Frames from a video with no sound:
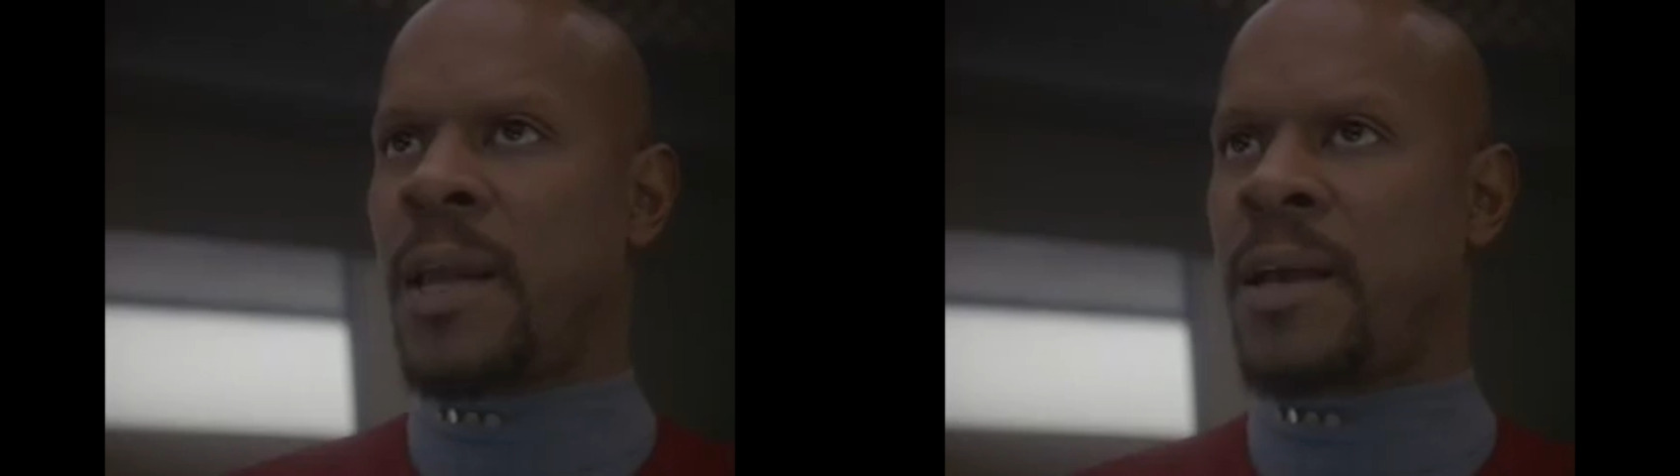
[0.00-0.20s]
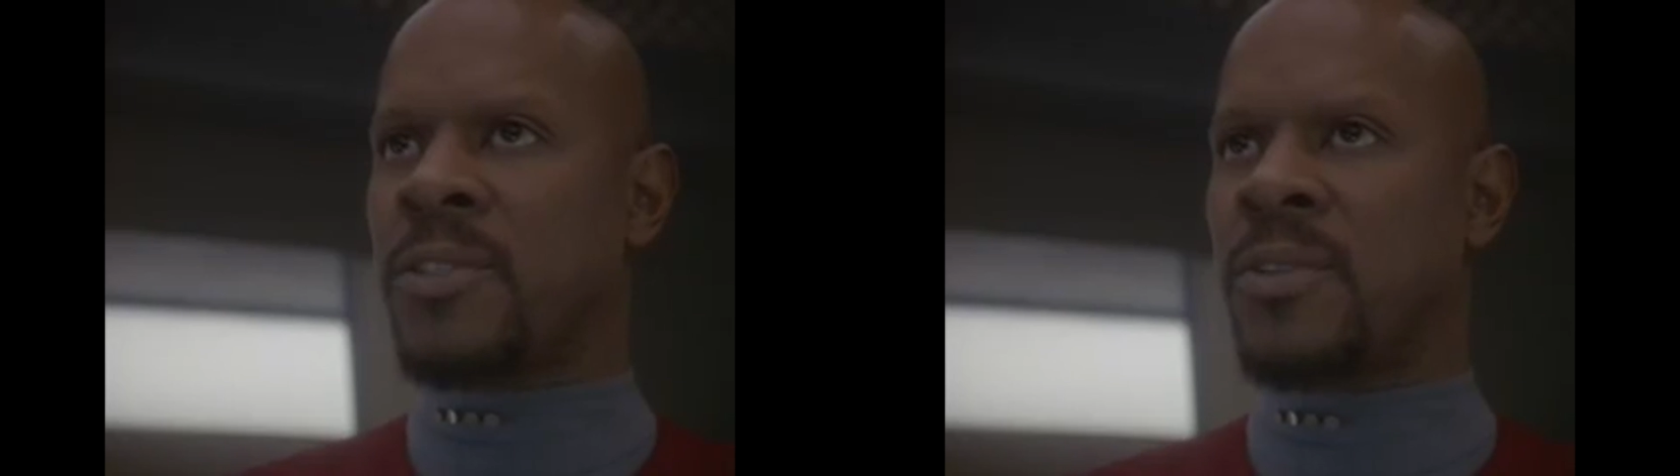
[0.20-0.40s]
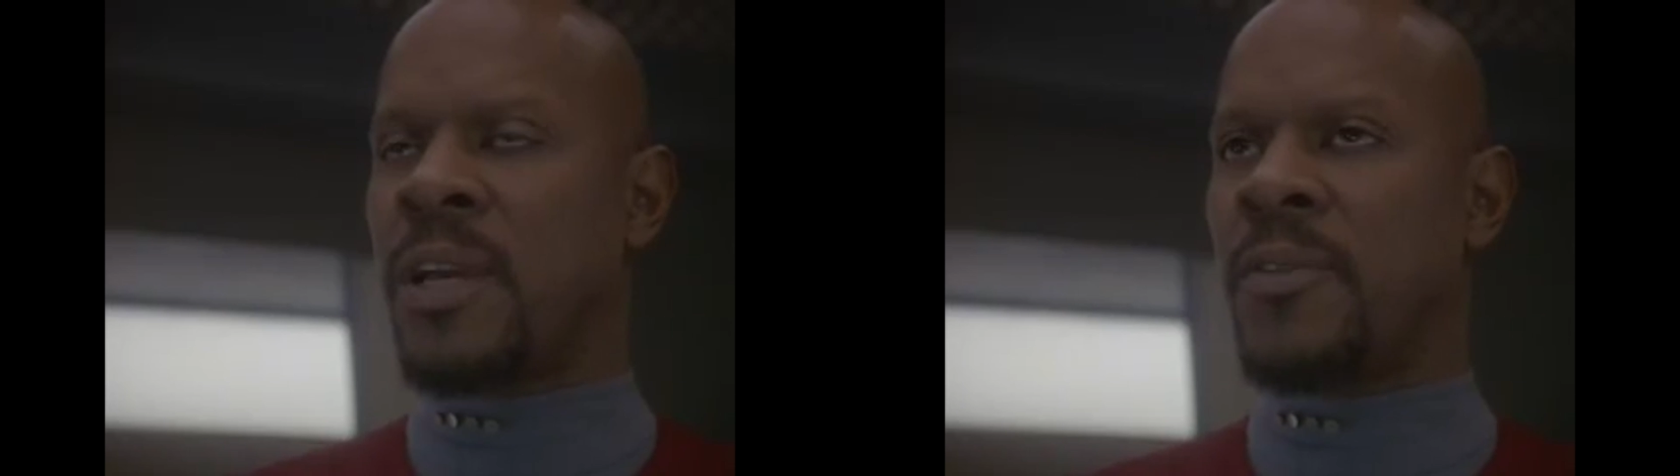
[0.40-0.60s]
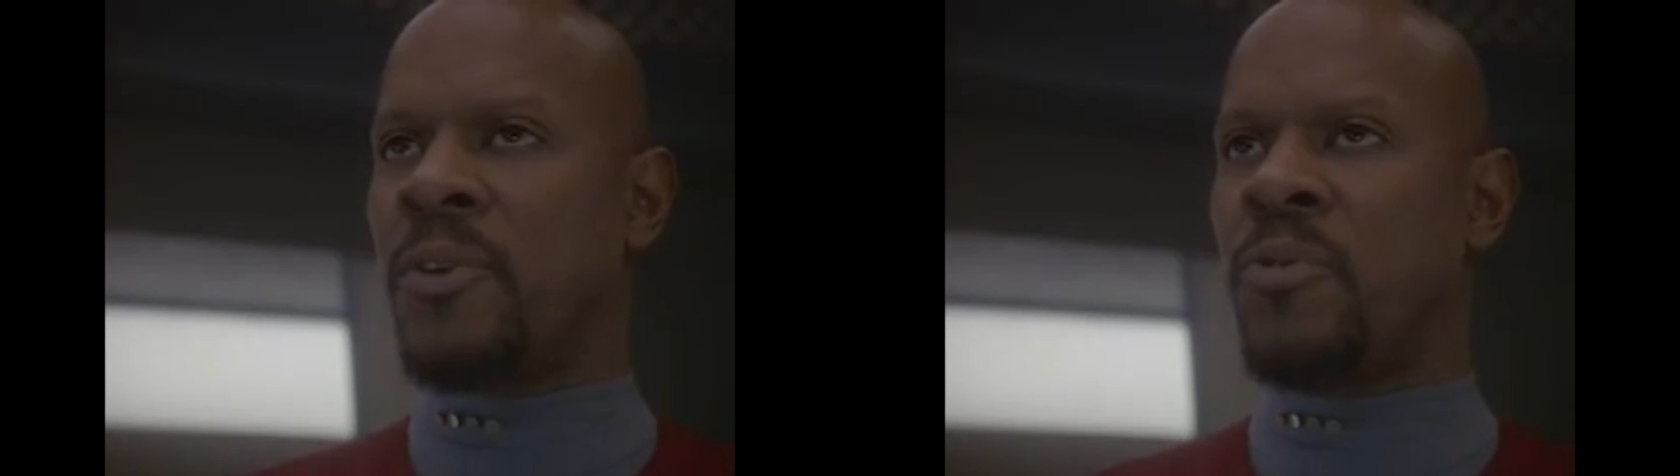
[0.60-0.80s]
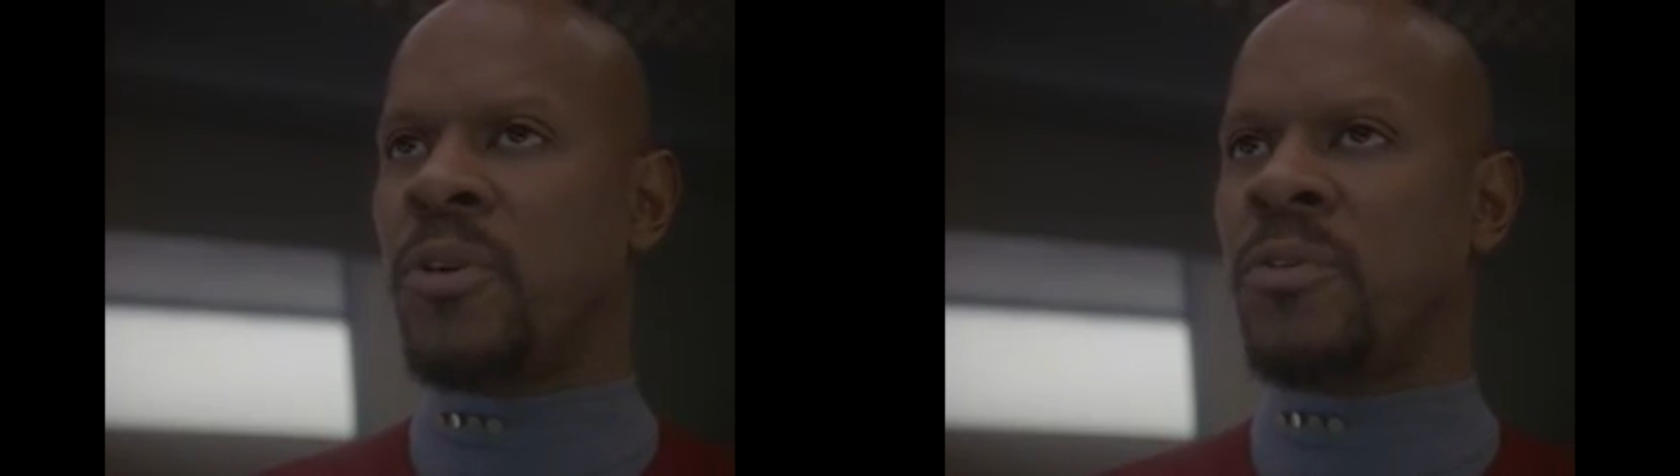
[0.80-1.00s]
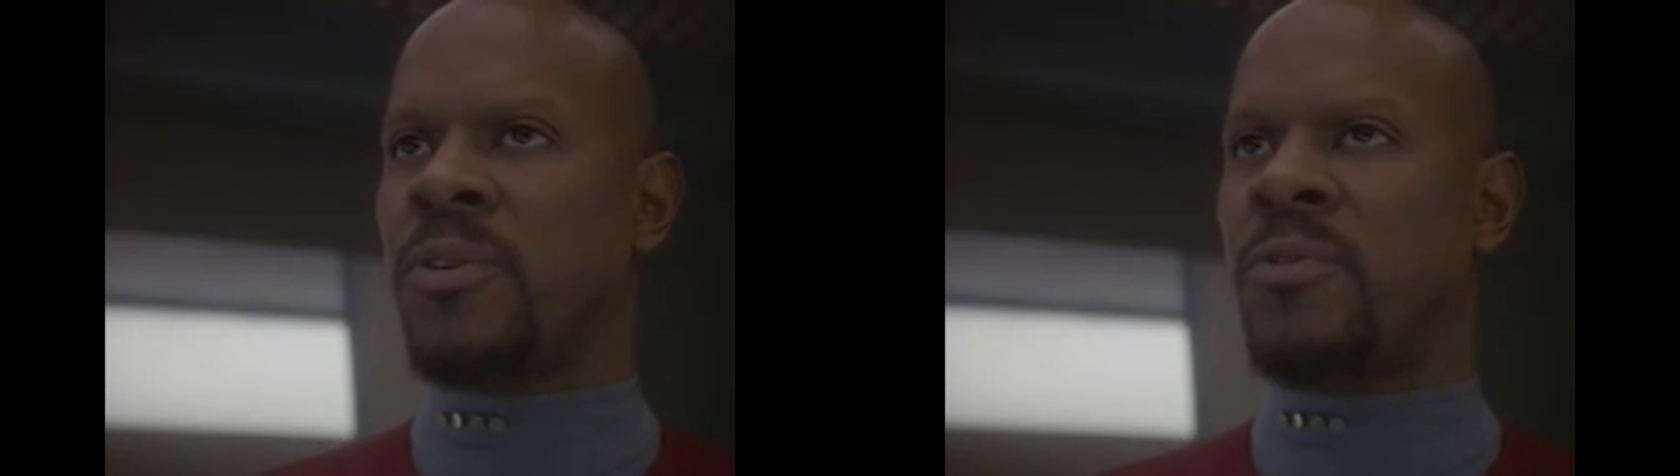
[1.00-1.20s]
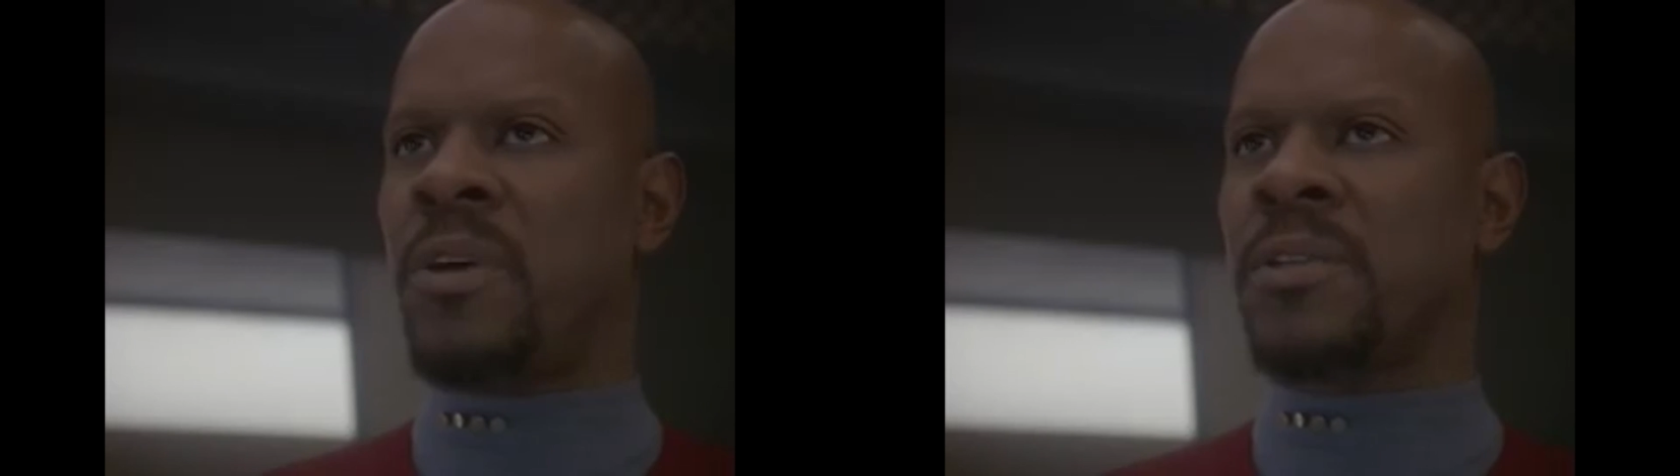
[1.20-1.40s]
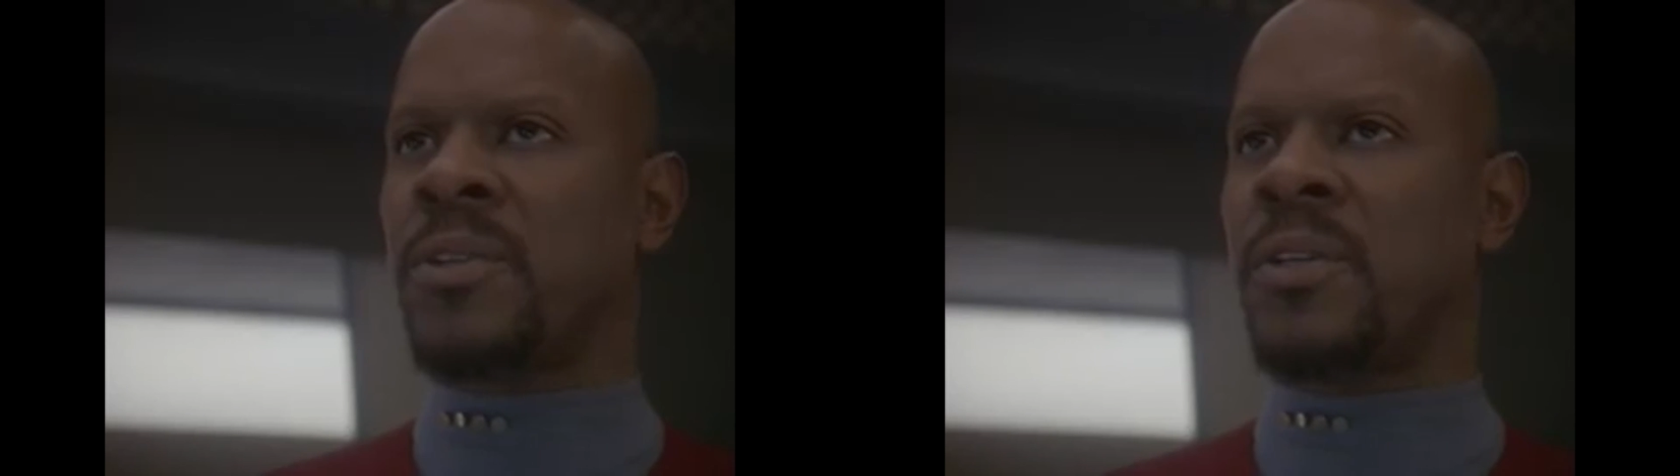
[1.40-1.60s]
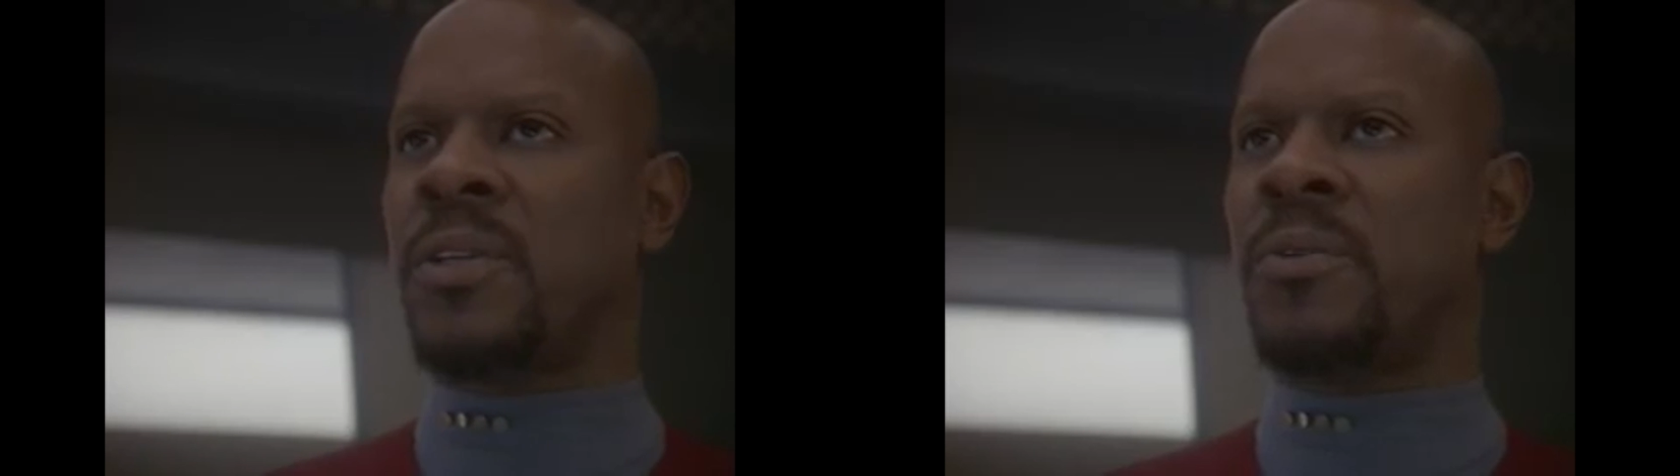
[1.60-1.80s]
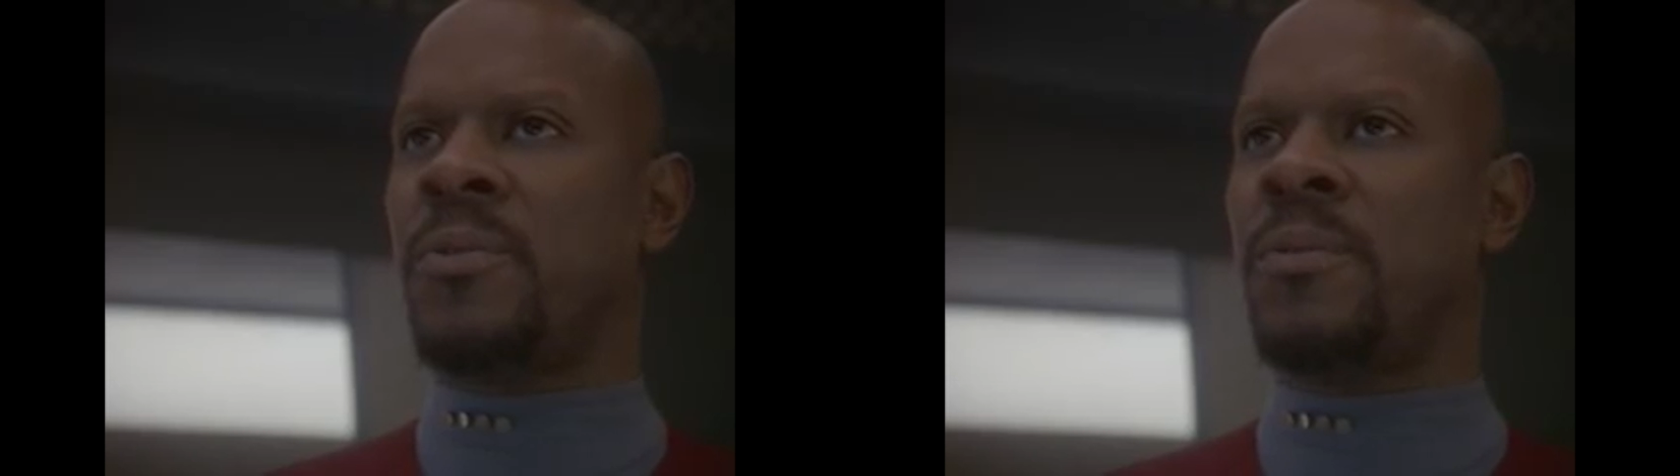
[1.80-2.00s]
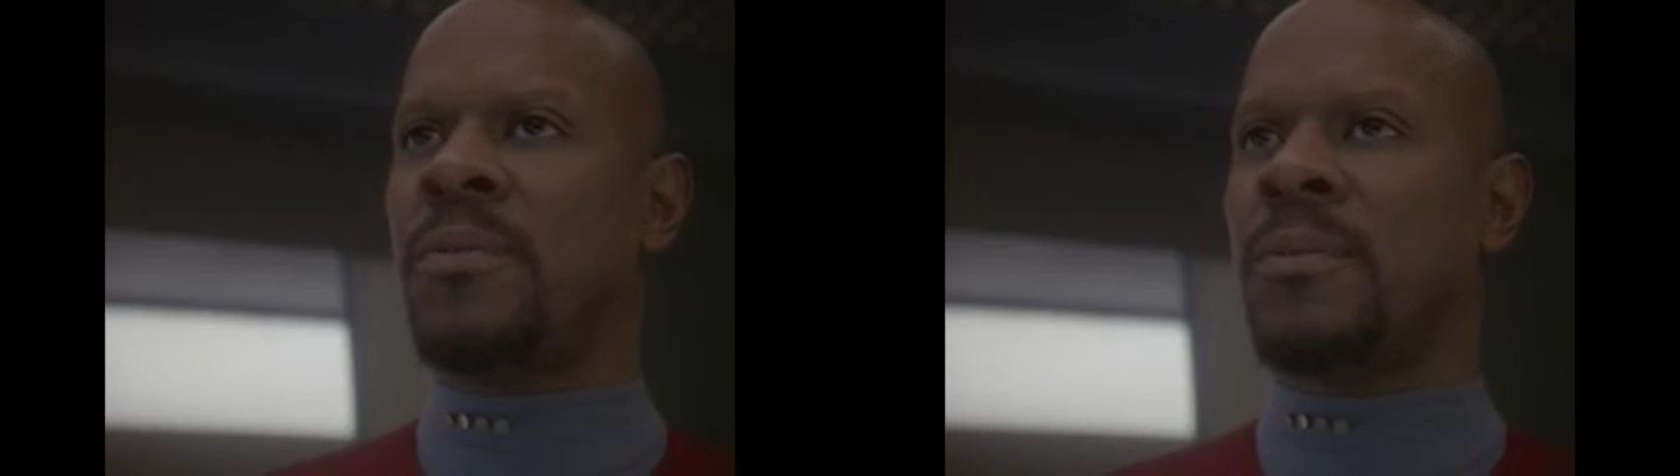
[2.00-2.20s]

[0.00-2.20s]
the last thing in the world you want to do.